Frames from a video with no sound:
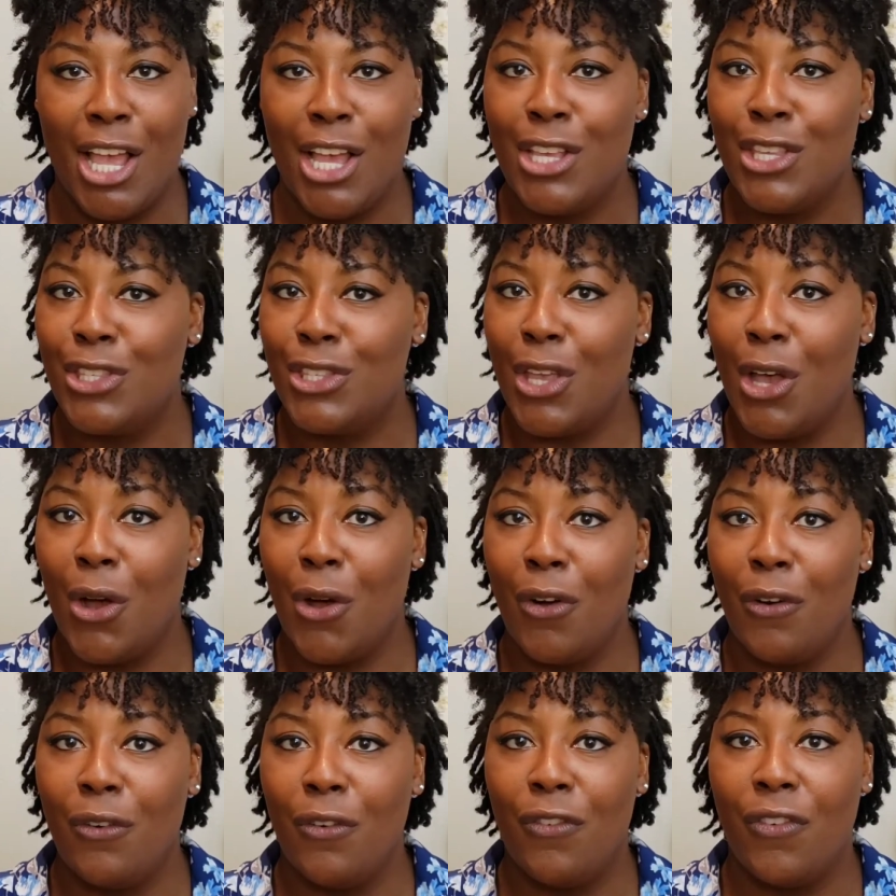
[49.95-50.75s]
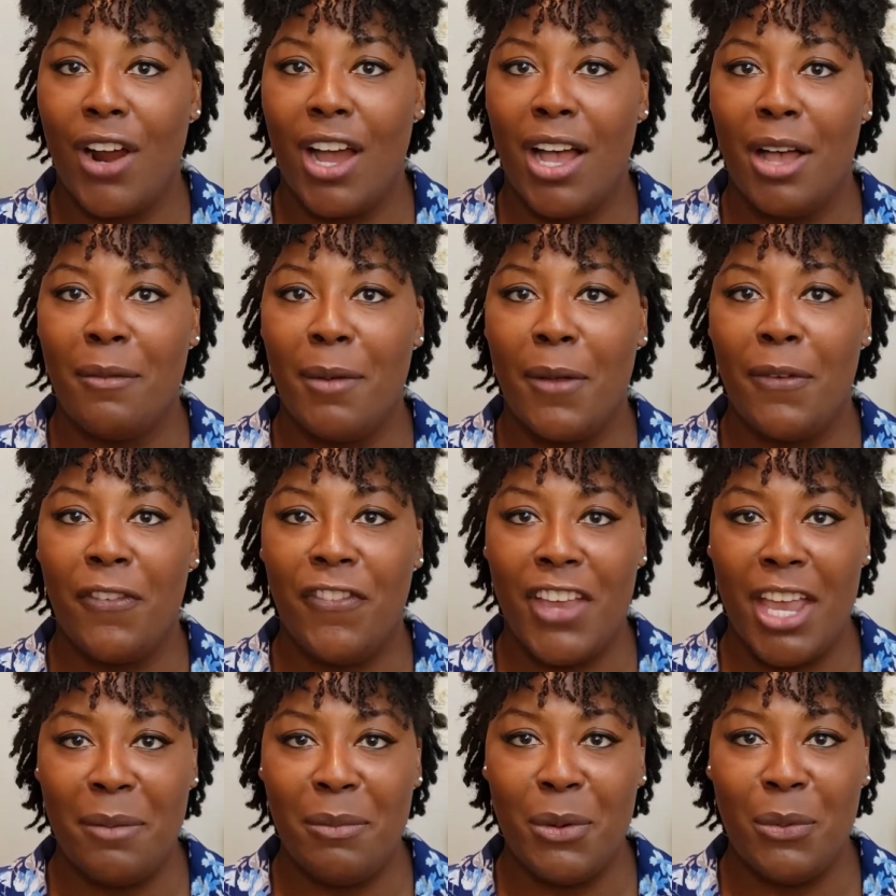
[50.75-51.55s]
So from
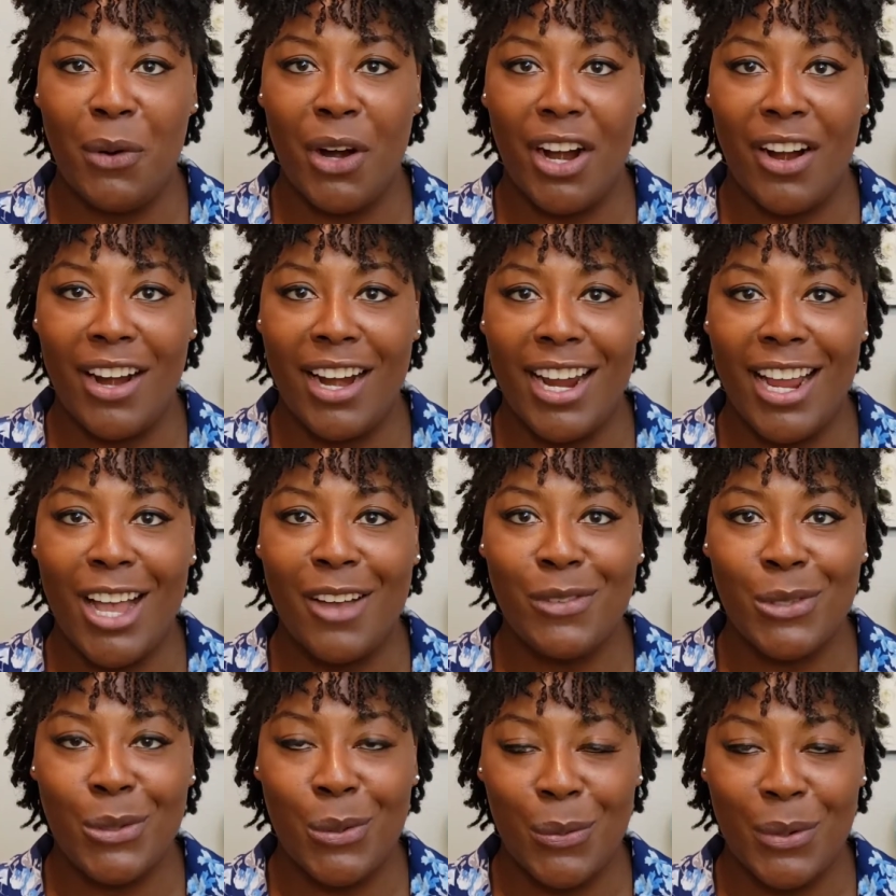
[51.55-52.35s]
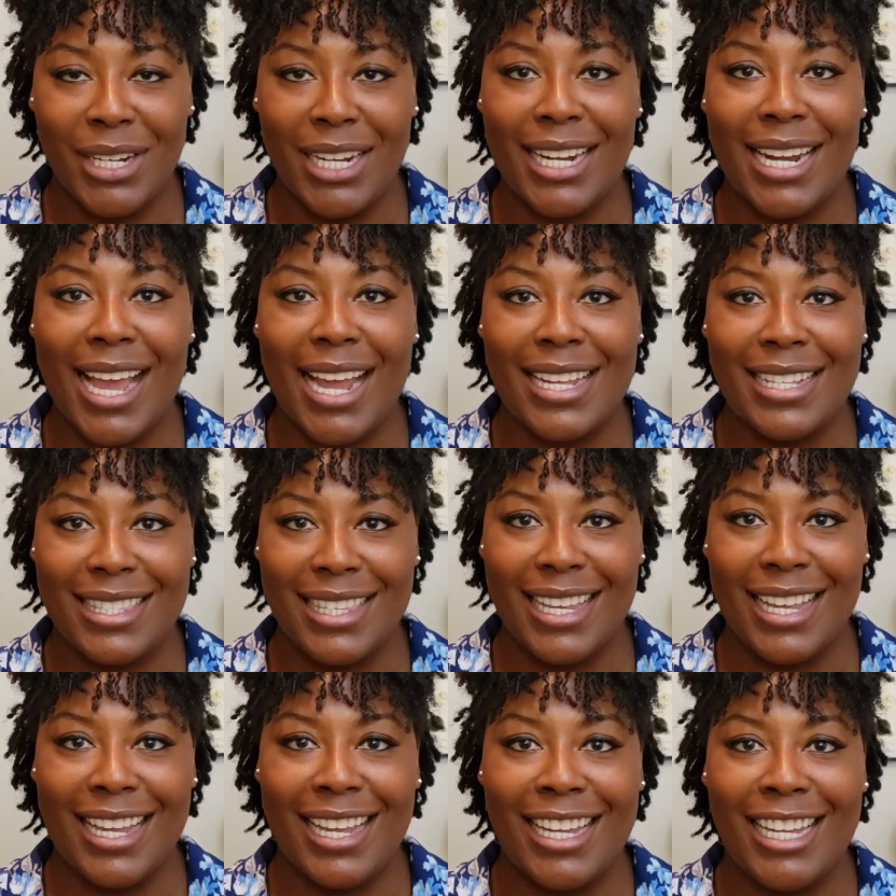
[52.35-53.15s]
February of
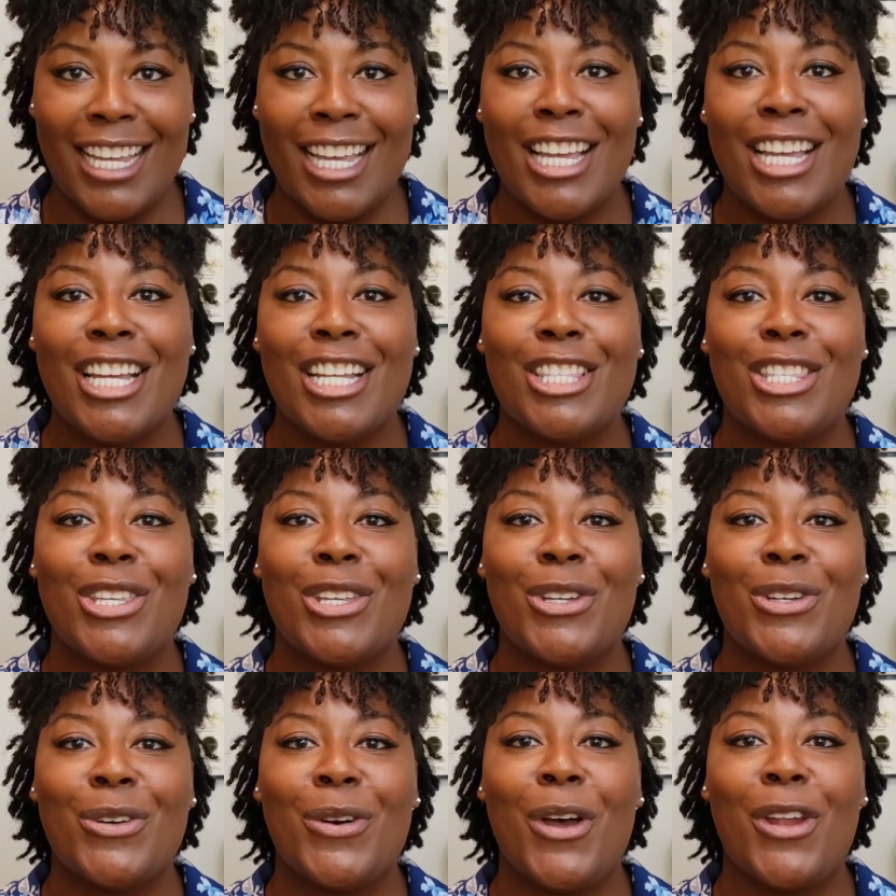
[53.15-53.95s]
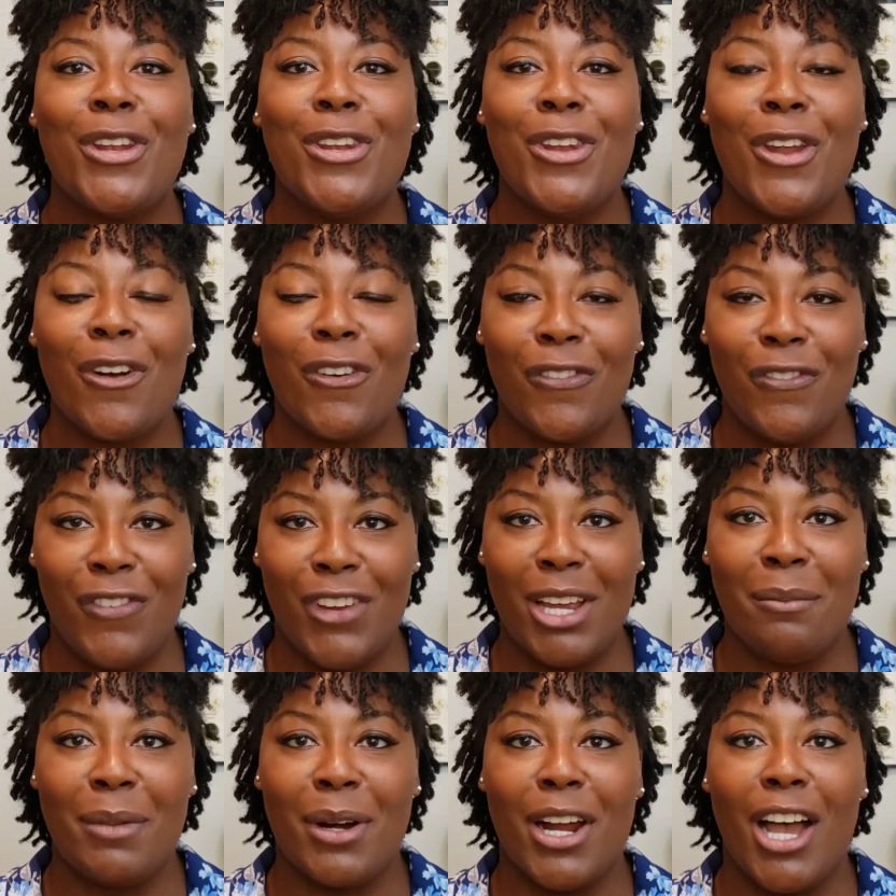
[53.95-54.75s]
2019 to
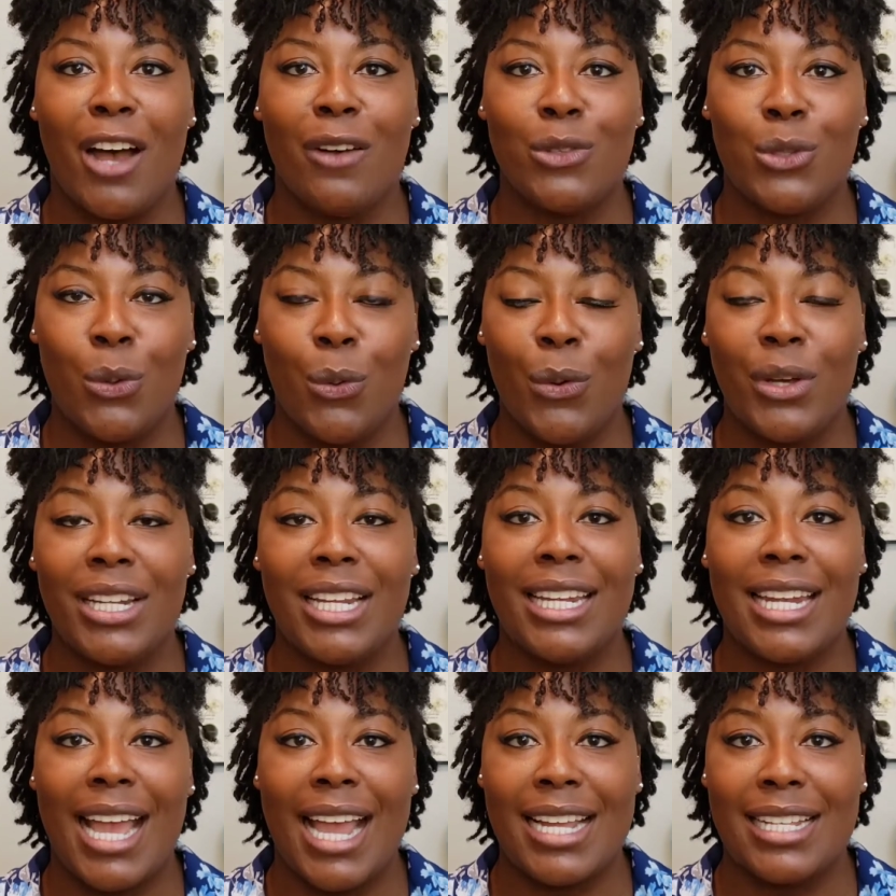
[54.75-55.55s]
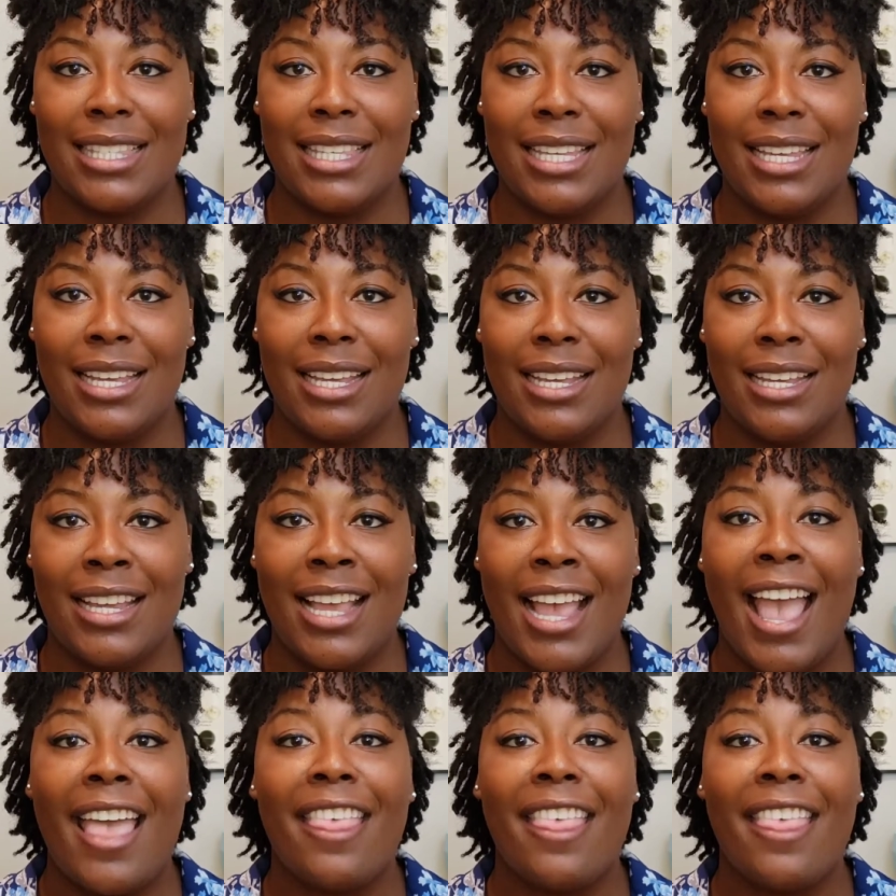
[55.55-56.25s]
November of 2019.